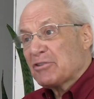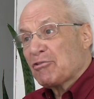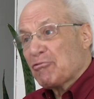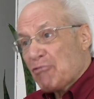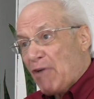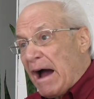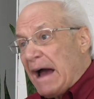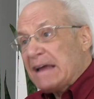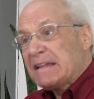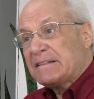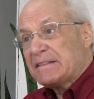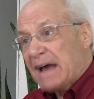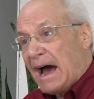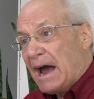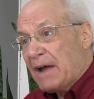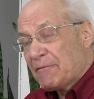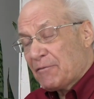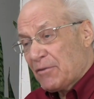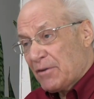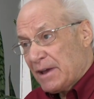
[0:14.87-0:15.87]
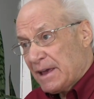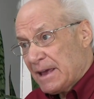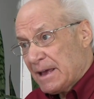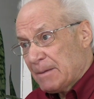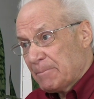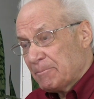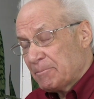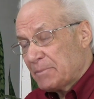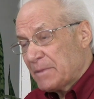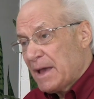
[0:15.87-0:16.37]
Christ died for
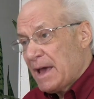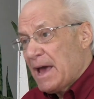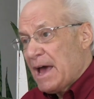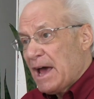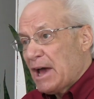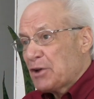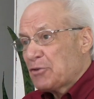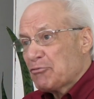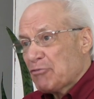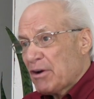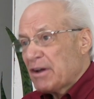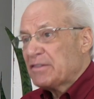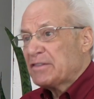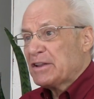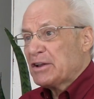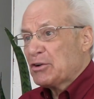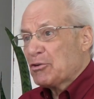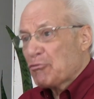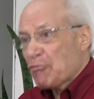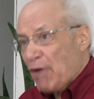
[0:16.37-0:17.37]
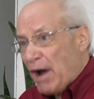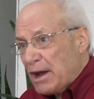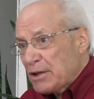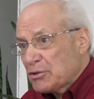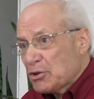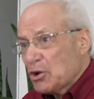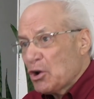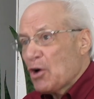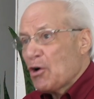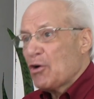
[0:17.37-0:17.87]
him, and trust in Christ
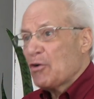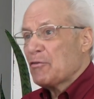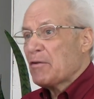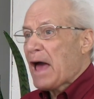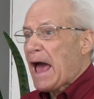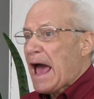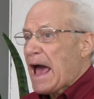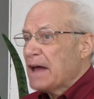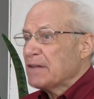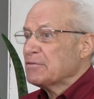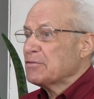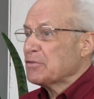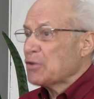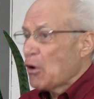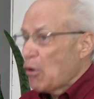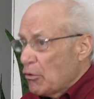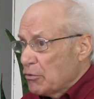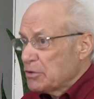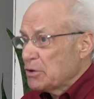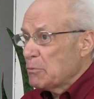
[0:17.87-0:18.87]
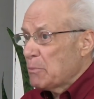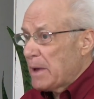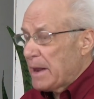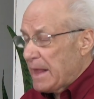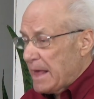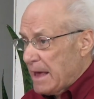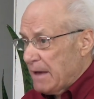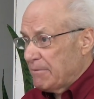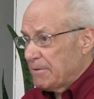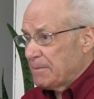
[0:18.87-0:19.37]
alone as his only way to
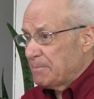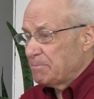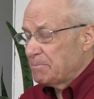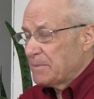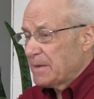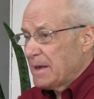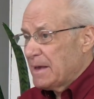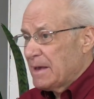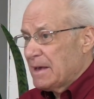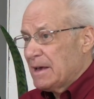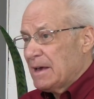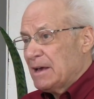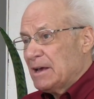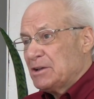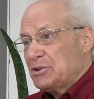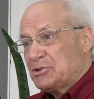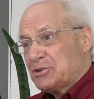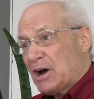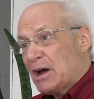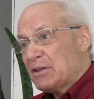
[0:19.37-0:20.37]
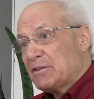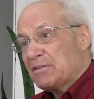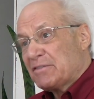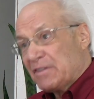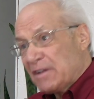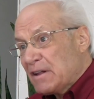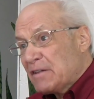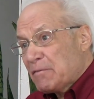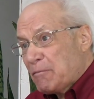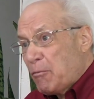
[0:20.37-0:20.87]
heaven. John
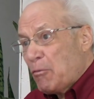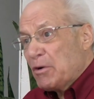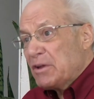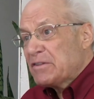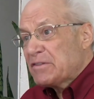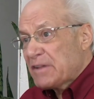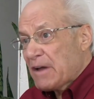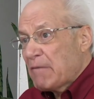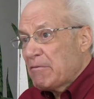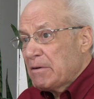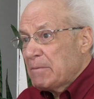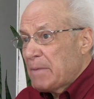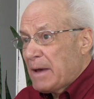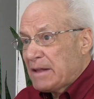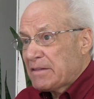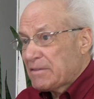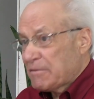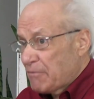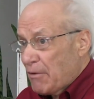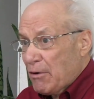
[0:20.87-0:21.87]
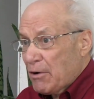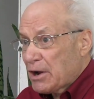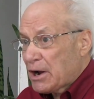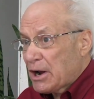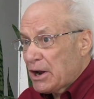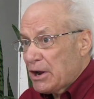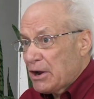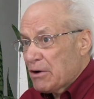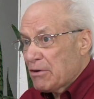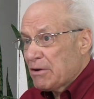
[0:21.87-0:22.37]
6:47 makes it very
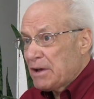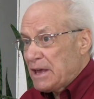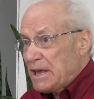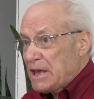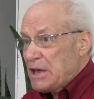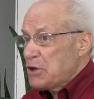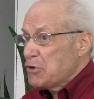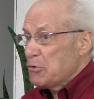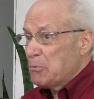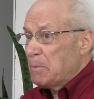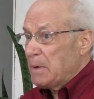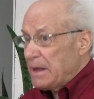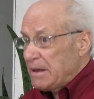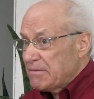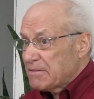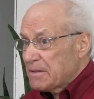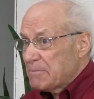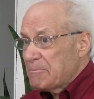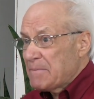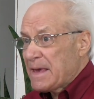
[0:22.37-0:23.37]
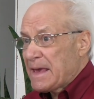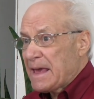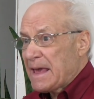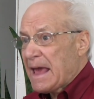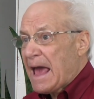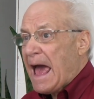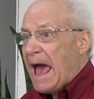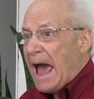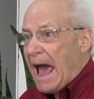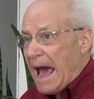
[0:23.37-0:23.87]
clear, he who believes in
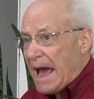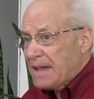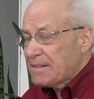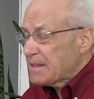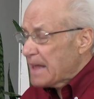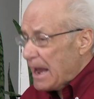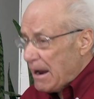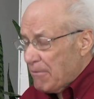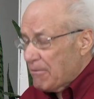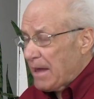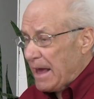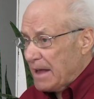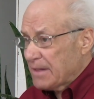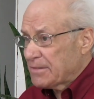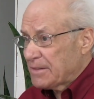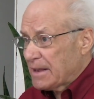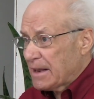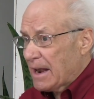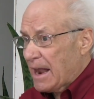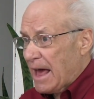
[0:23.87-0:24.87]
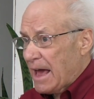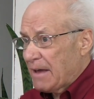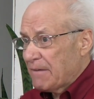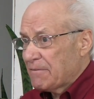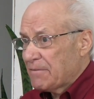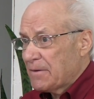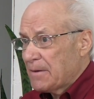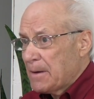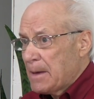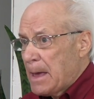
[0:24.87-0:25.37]
me has everlasting
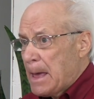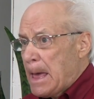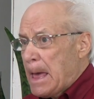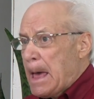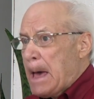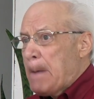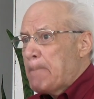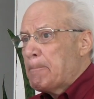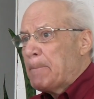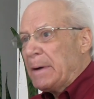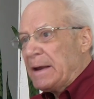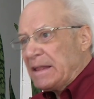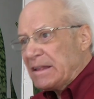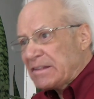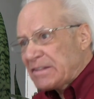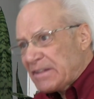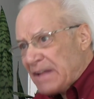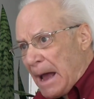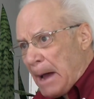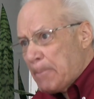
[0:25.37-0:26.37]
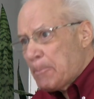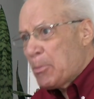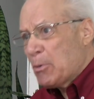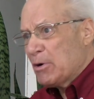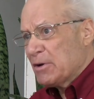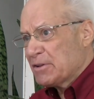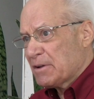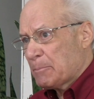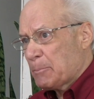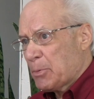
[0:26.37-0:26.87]
life. But a disciple
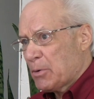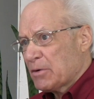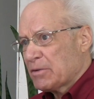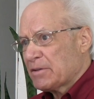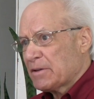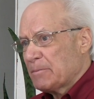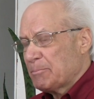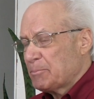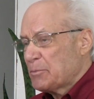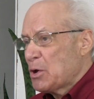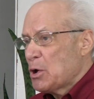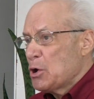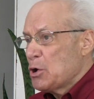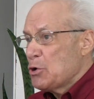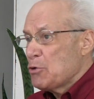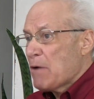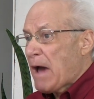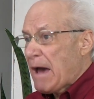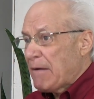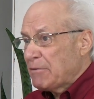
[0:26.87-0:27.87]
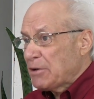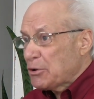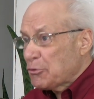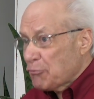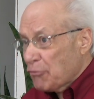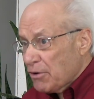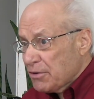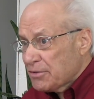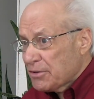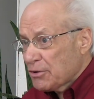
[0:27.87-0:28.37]
is a person who, having
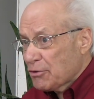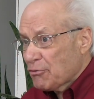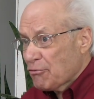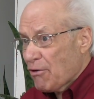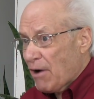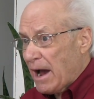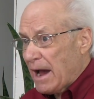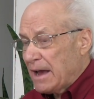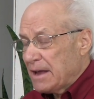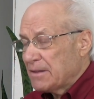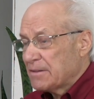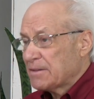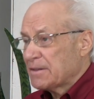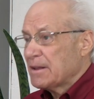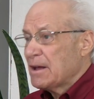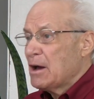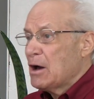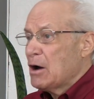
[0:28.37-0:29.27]
trusted Christ,